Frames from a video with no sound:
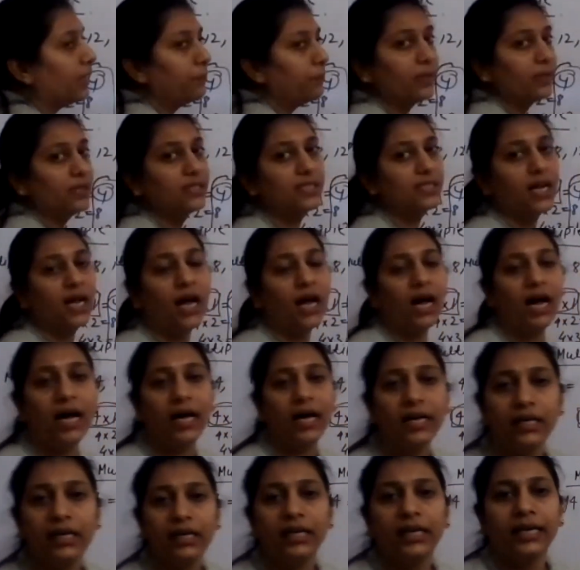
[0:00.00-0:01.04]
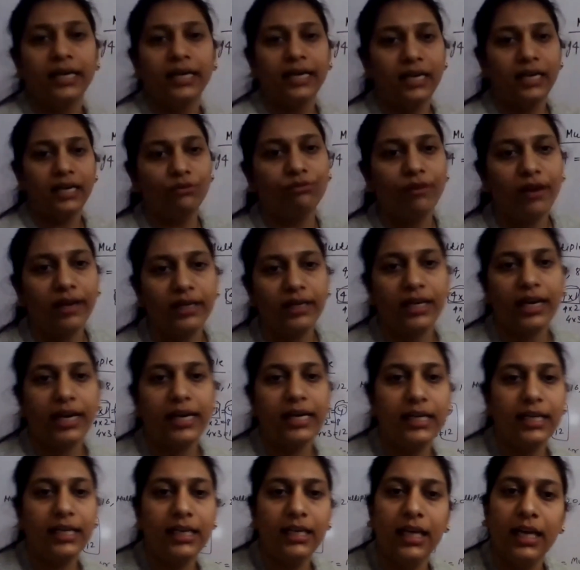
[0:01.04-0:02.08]
multiples are
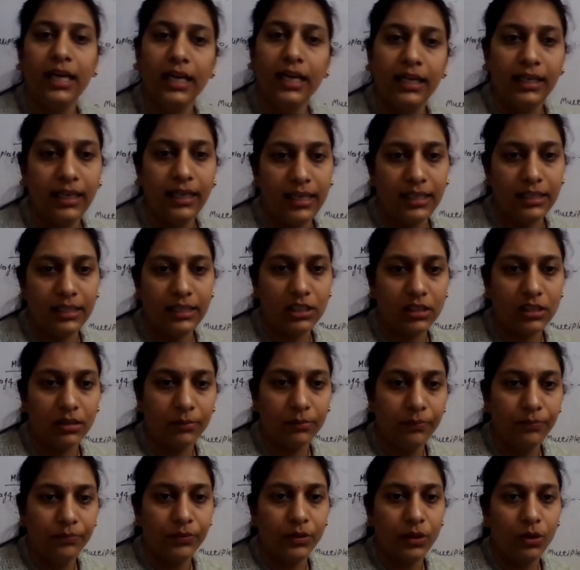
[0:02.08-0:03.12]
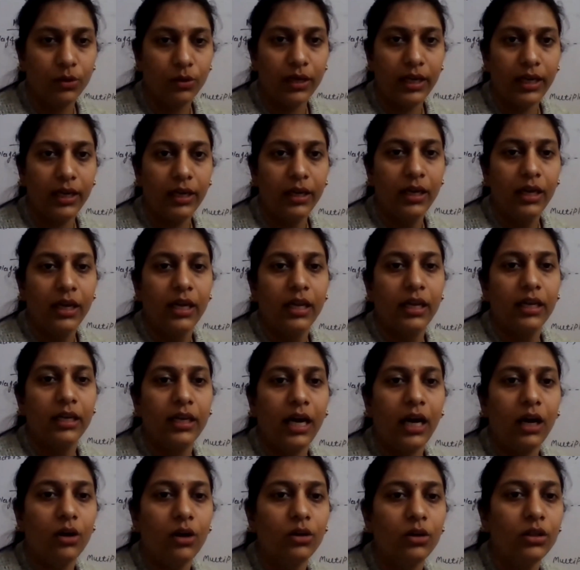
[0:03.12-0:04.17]
infinite in nature. Okay,
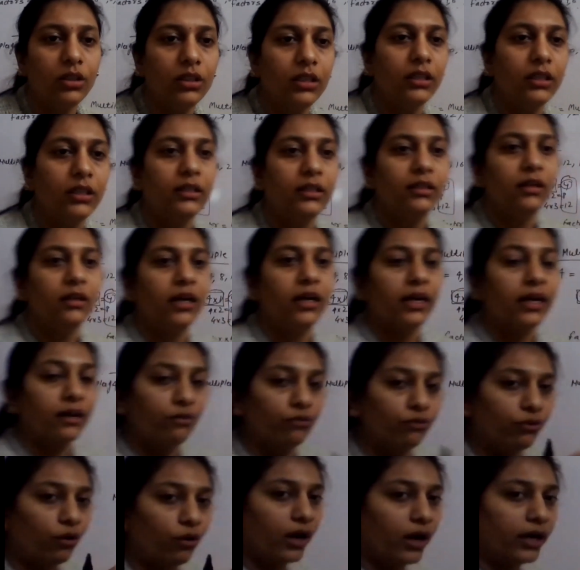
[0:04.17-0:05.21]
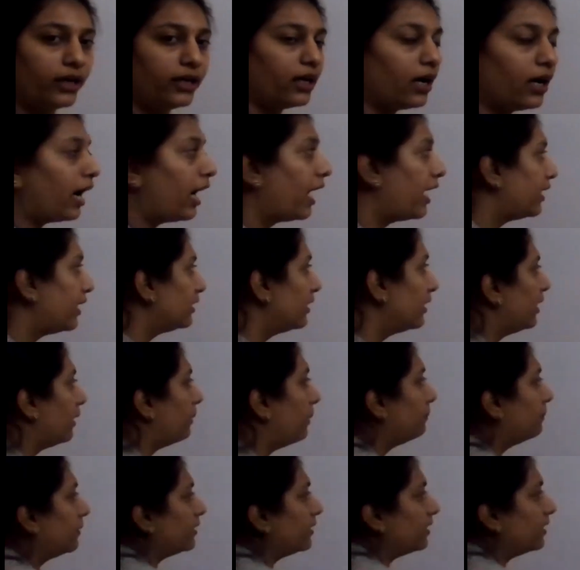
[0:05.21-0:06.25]
now what are the
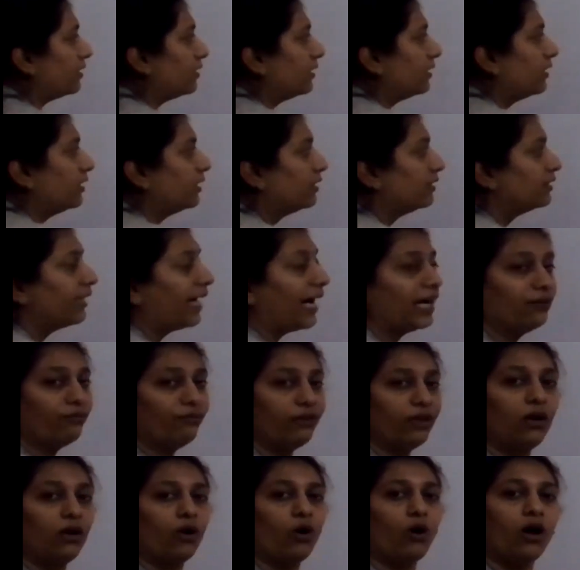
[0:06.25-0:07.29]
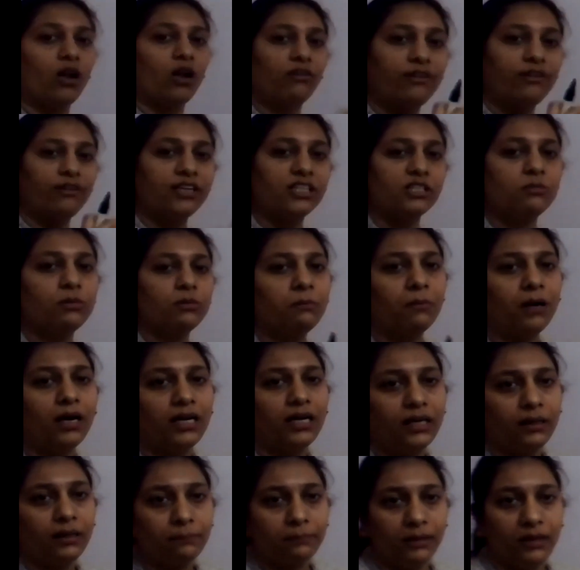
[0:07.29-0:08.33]
numbers that will always be
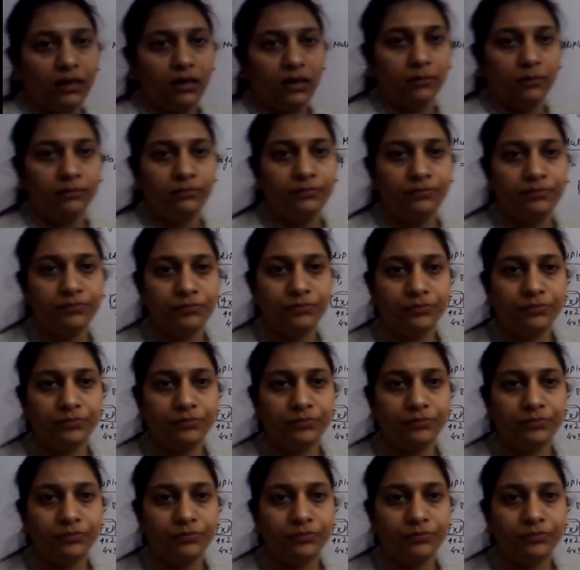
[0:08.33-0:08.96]
multiple?